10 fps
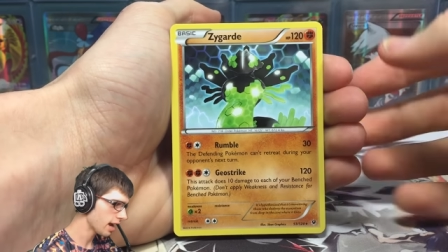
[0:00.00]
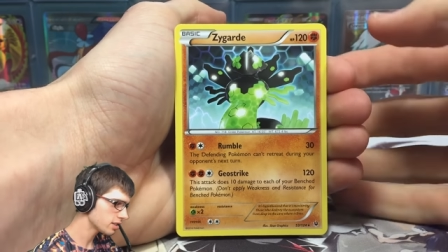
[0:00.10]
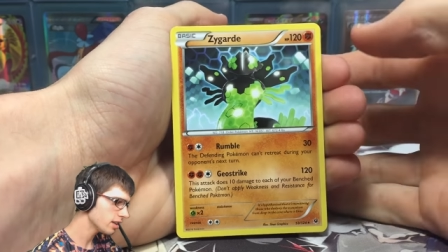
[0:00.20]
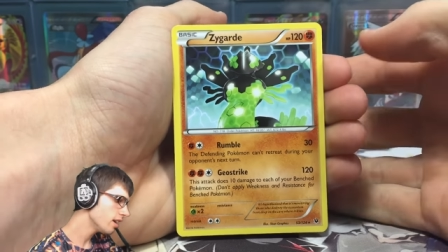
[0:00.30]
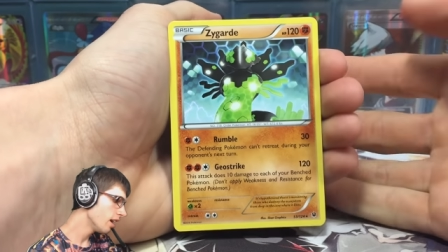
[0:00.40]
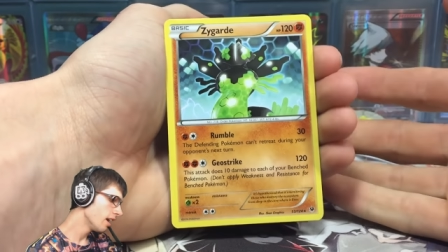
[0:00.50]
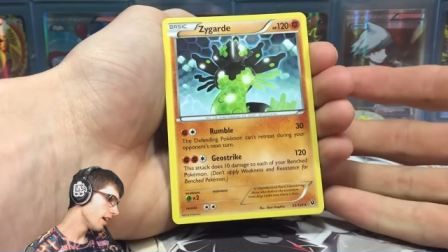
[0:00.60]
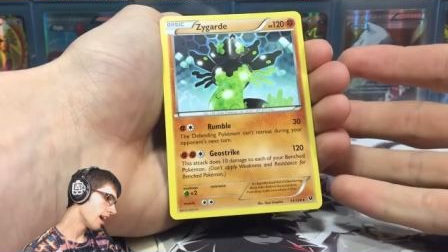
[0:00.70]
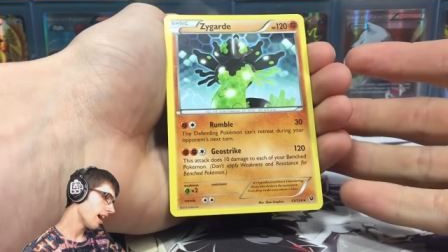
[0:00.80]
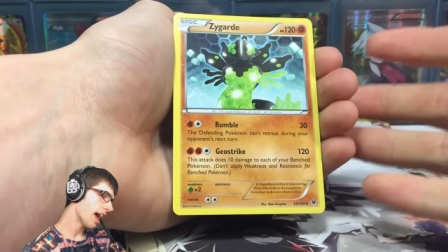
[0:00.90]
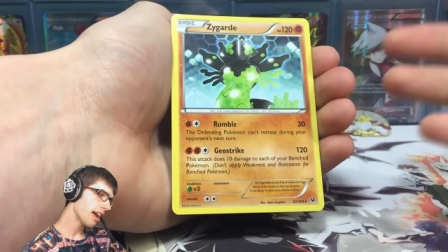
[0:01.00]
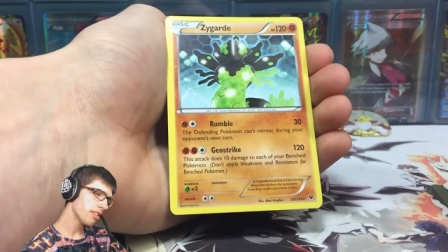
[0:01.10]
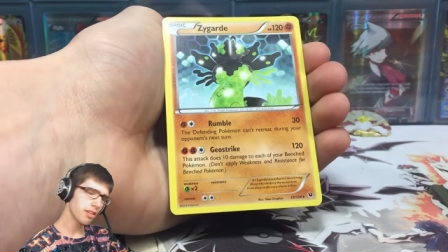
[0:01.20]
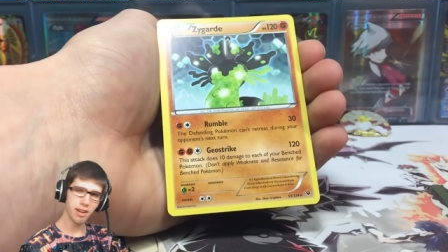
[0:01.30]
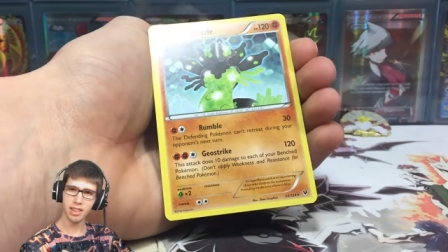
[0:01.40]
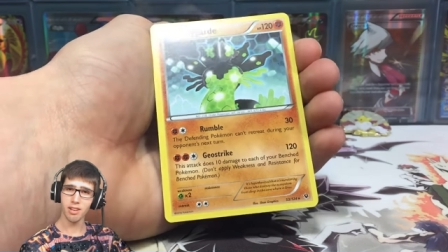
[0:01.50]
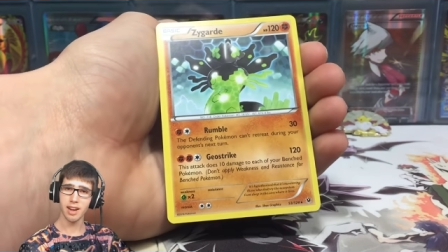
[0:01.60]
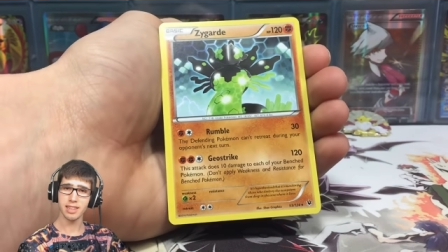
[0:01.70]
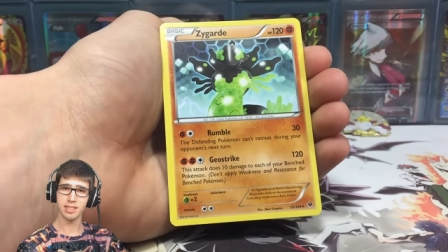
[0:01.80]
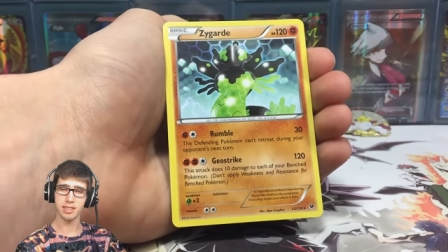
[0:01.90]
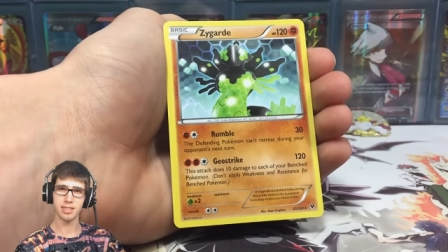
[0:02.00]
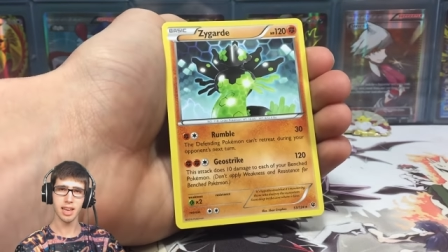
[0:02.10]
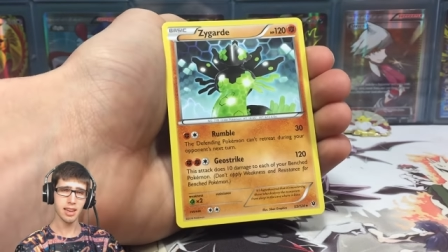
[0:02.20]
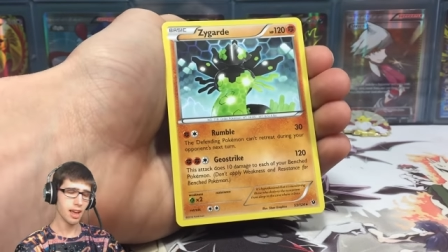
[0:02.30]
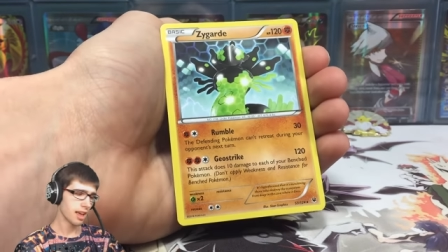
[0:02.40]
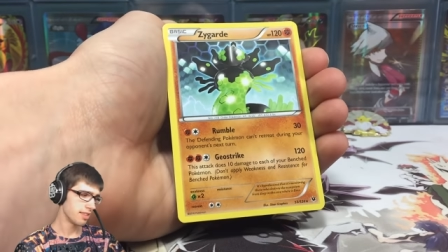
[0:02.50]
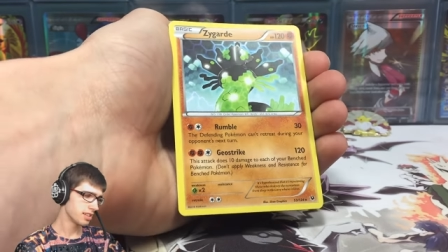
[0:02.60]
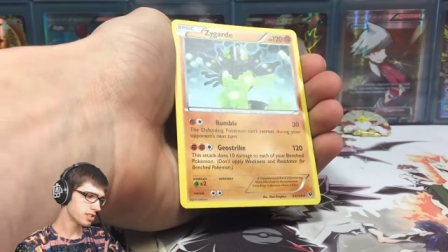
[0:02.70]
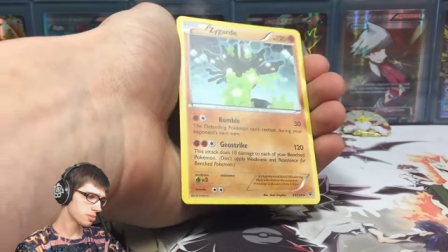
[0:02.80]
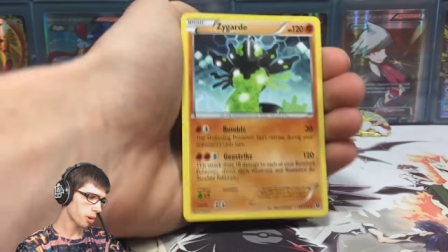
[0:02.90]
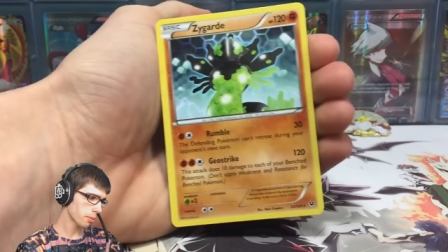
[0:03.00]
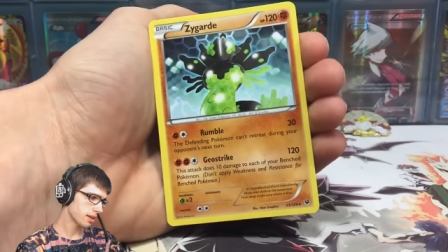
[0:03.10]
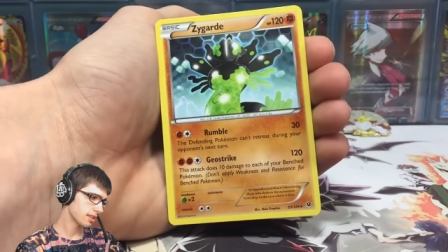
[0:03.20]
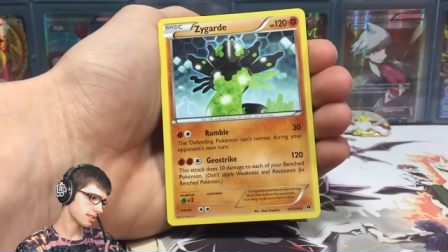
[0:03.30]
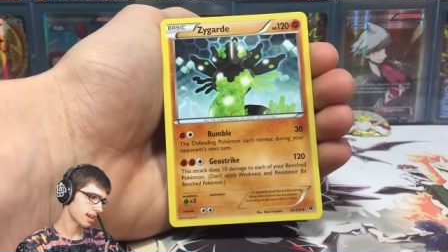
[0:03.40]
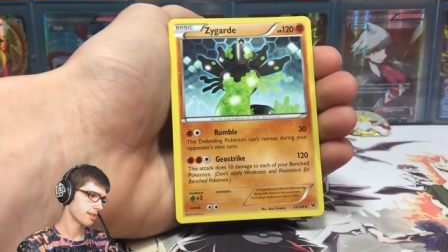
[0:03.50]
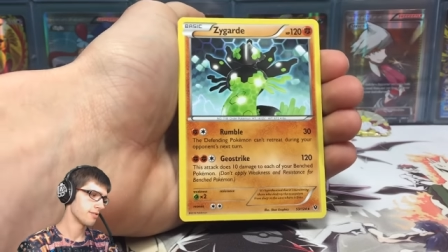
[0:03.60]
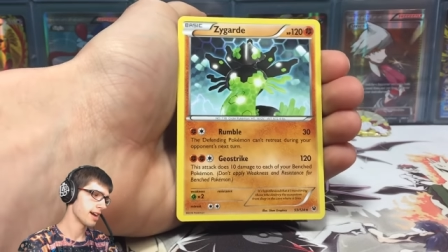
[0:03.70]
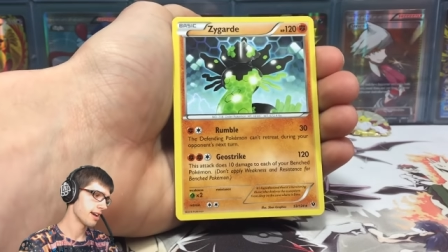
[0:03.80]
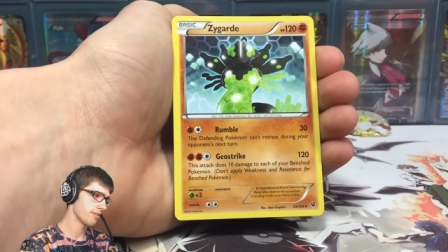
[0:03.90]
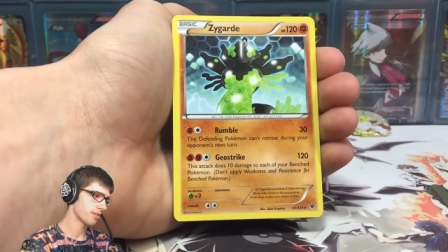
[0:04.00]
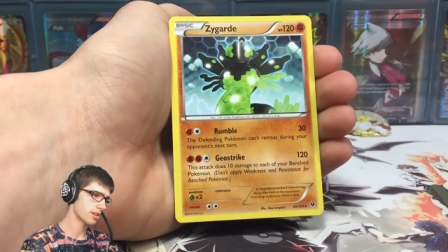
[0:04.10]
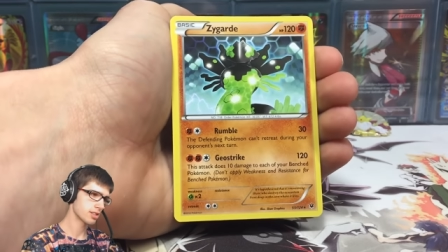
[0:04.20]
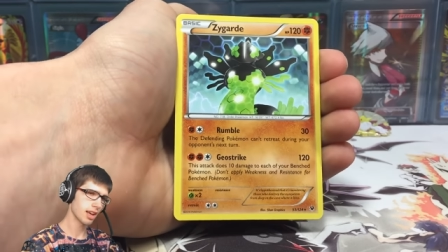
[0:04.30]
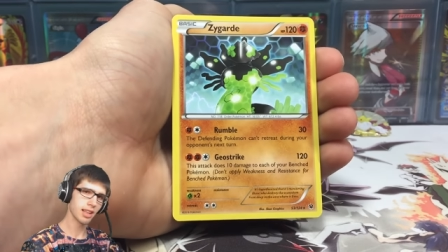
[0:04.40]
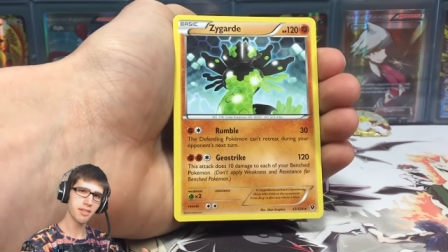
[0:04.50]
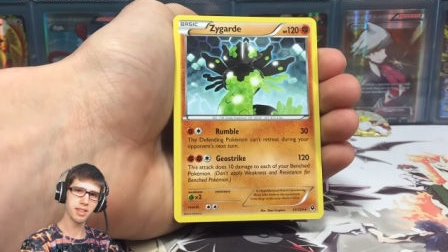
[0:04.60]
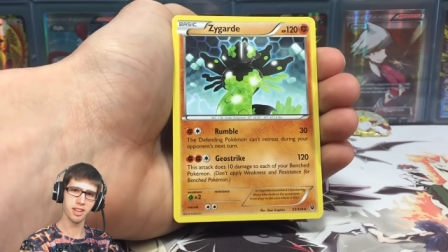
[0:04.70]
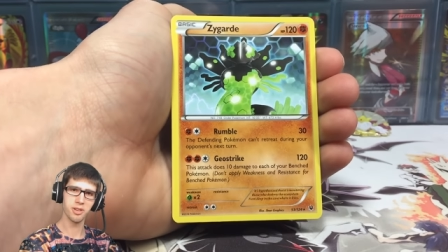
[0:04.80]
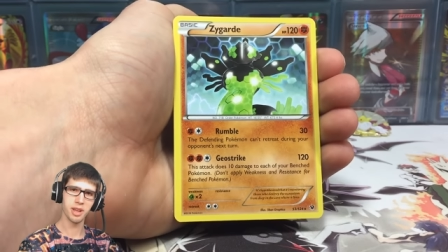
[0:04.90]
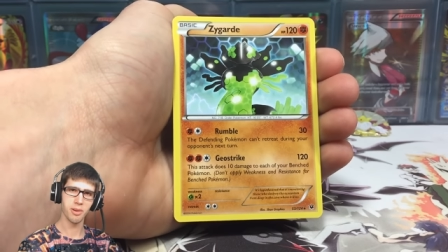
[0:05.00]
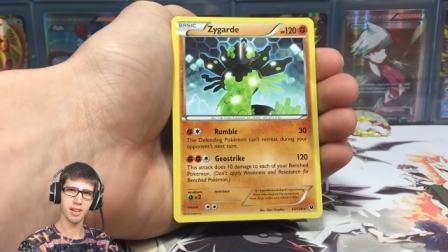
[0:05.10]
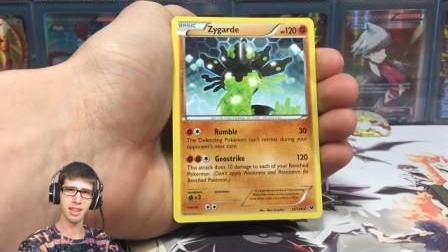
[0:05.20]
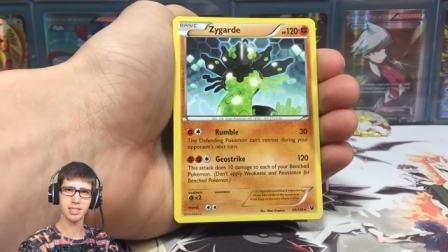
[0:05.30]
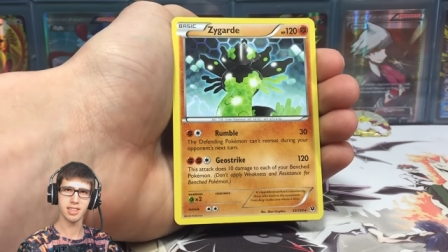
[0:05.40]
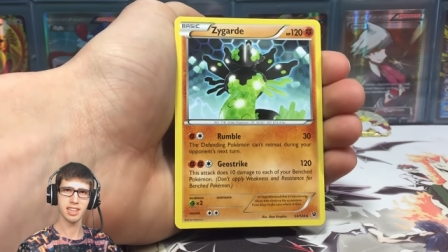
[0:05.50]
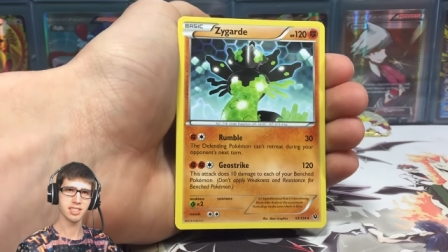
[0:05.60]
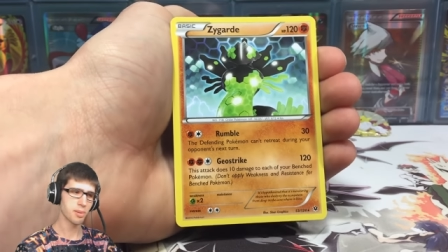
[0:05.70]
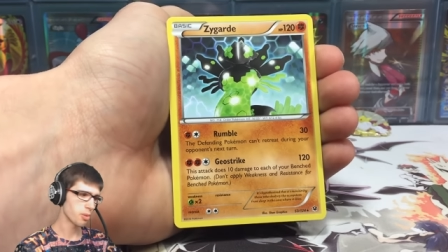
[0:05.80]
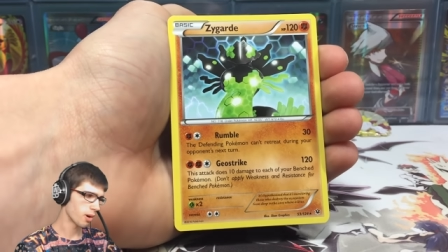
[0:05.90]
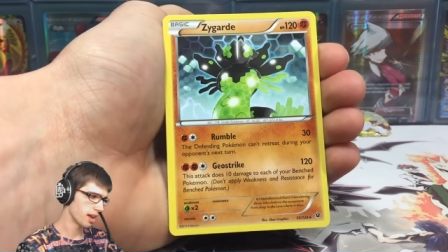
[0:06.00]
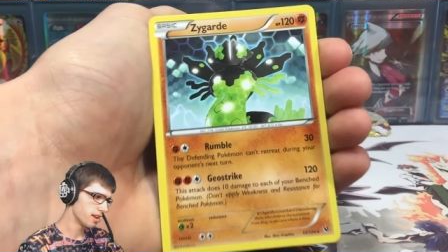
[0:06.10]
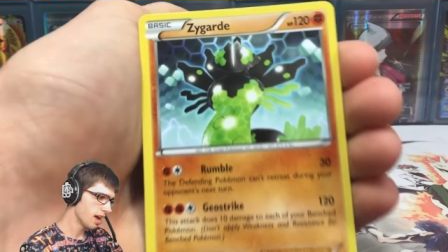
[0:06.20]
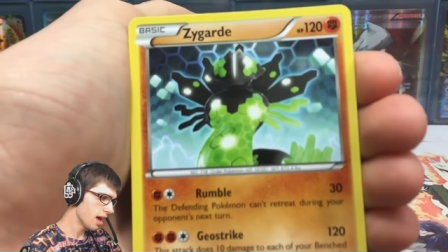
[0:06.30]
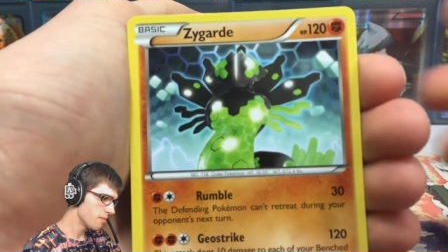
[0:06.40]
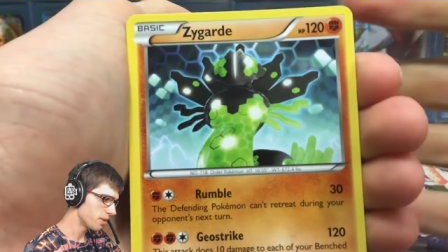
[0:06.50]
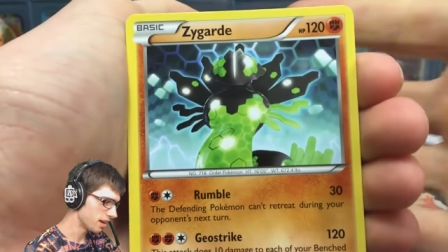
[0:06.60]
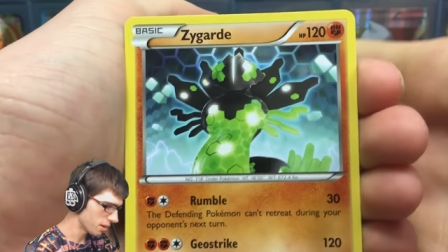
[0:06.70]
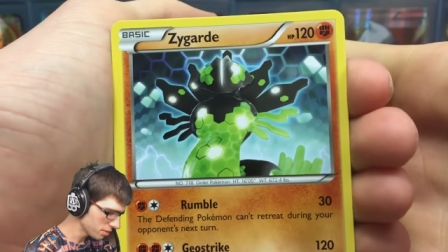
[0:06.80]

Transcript: I actually, out of the regular rares in the set, this is probably the second fave, because I love the Lugia one, that's number 1, but